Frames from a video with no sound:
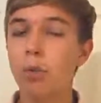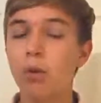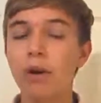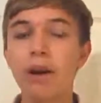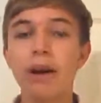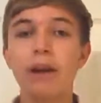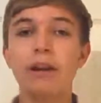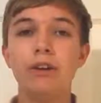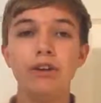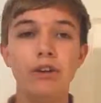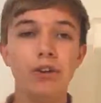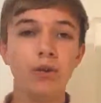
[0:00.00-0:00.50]
What
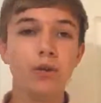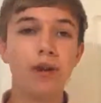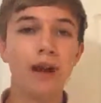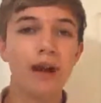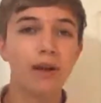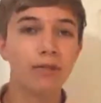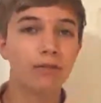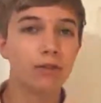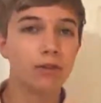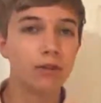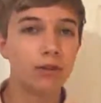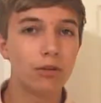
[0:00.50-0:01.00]
I do
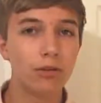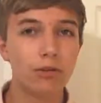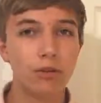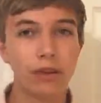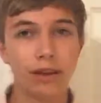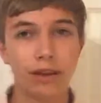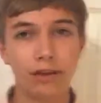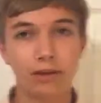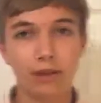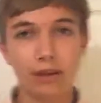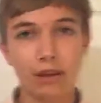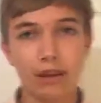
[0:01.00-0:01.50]
have to do,
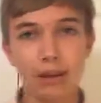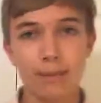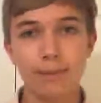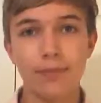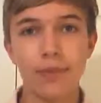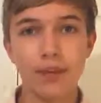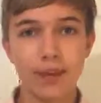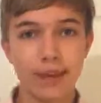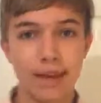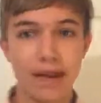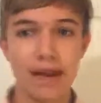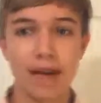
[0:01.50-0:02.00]
like, to keep
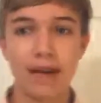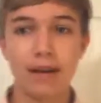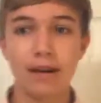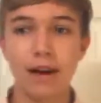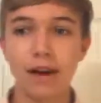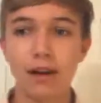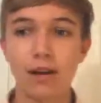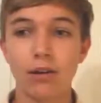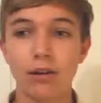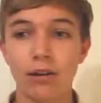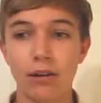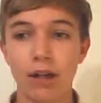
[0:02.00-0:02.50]
the gain
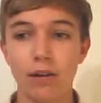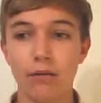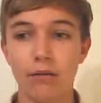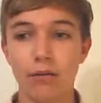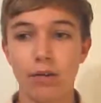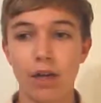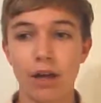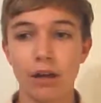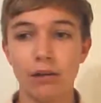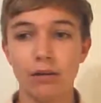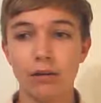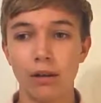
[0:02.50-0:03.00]
at a level
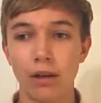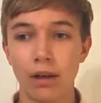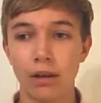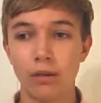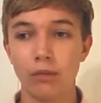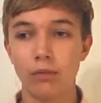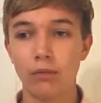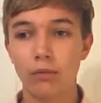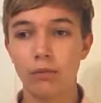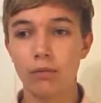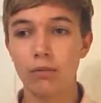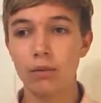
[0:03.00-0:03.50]
that, like,
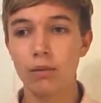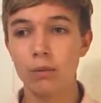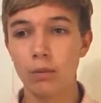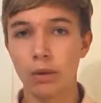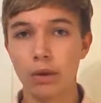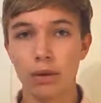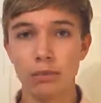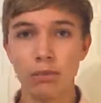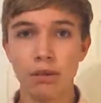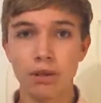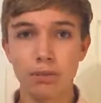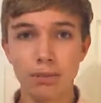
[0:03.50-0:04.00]

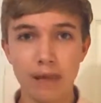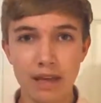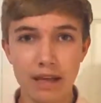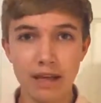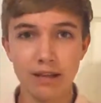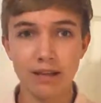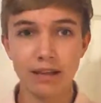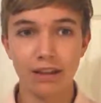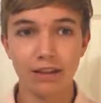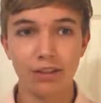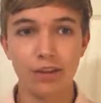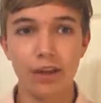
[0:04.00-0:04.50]
when I'm
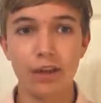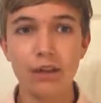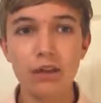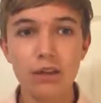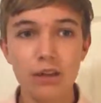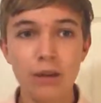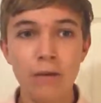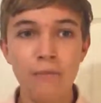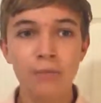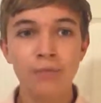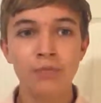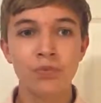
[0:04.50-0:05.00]
speaking like
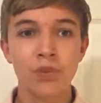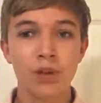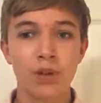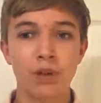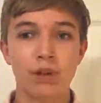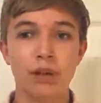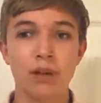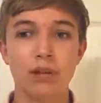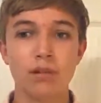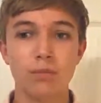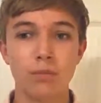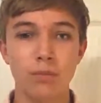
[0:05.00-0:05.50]
this,
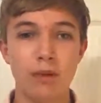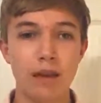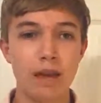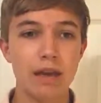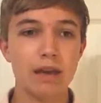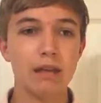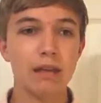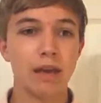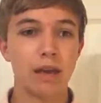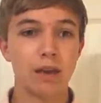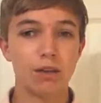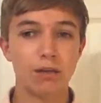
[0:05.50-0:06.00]
it doesn't
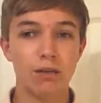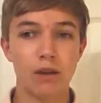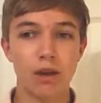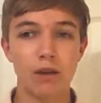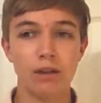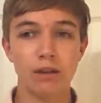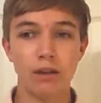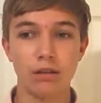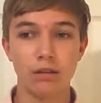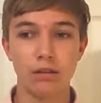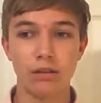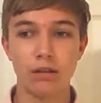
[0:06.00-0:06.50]
peak like
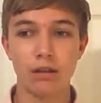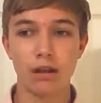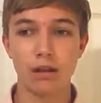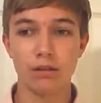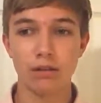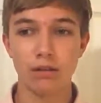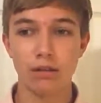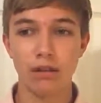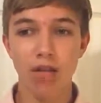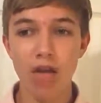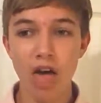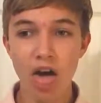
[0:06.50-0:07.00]
crazy and
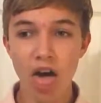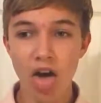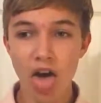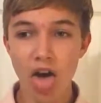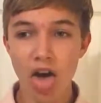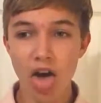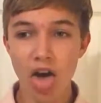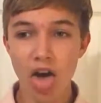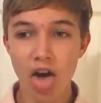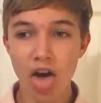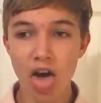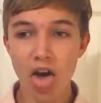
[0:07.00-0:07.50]
sounds like,
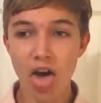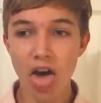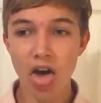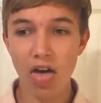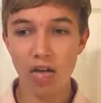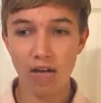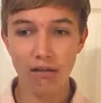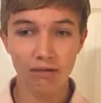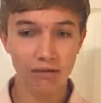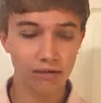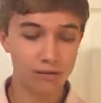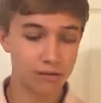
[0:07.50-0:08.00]

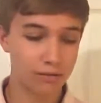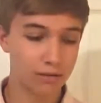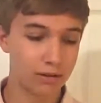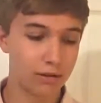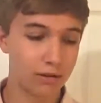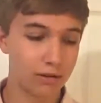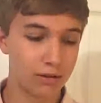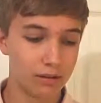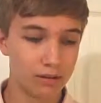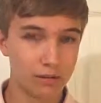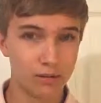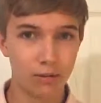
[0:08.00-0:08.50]
ah!
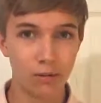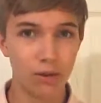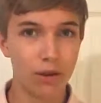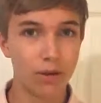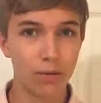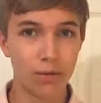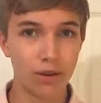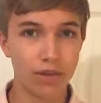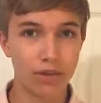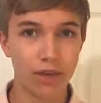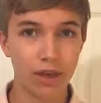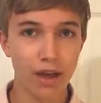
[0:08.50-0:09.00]
We
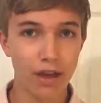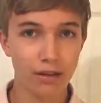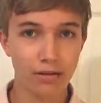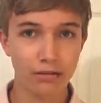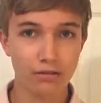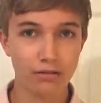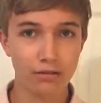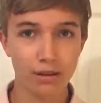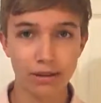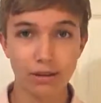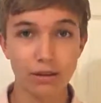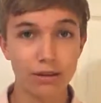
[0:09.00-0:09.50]
don't want that.
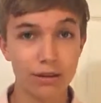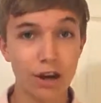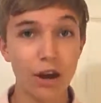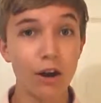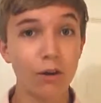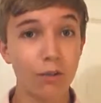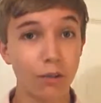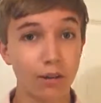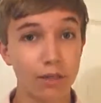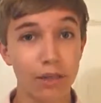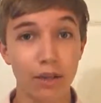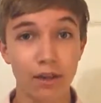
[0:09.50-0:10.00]
That's a
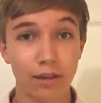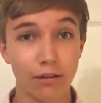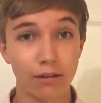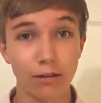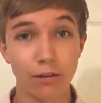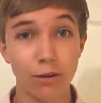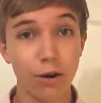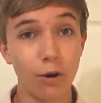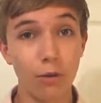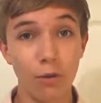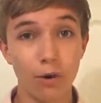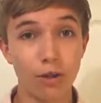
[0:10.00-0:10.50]
terrible thing.
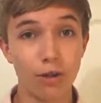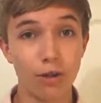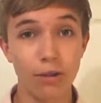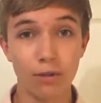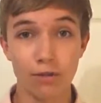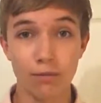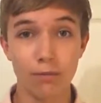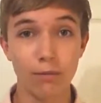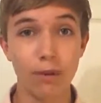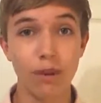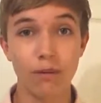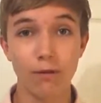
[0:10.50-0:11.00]
You don't want
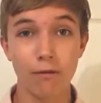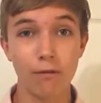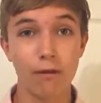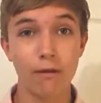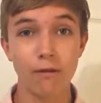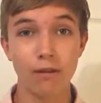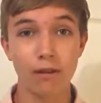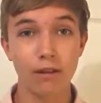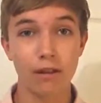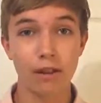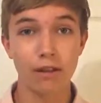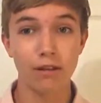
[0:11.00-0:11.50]
your microphone
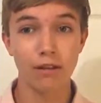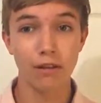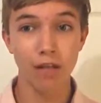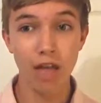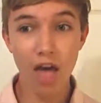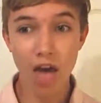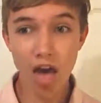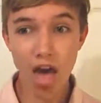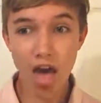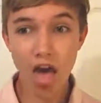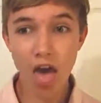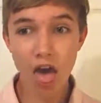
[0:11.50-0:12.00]
to sound like,
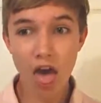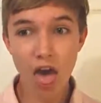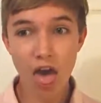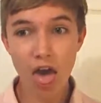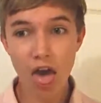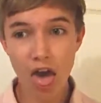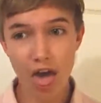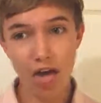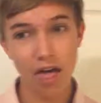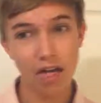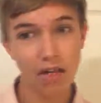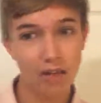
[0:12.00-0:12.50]

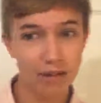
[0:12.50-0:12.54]
ah!